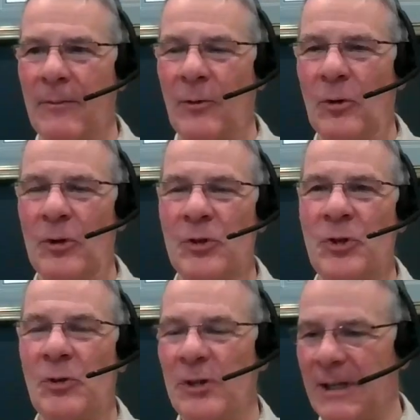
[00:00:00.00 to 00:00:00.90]
for
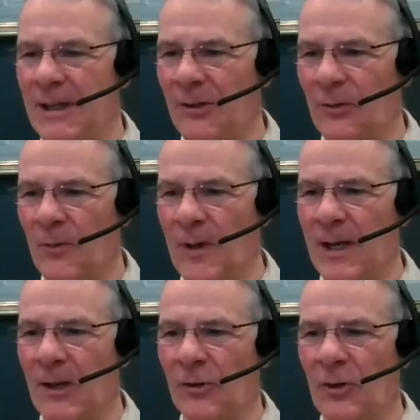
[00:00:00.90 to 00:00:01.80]
shooting this
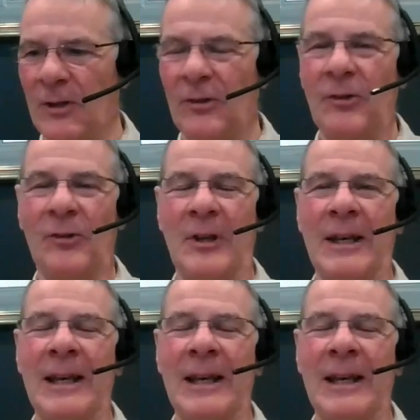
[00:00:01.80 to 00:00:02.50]
video. So this is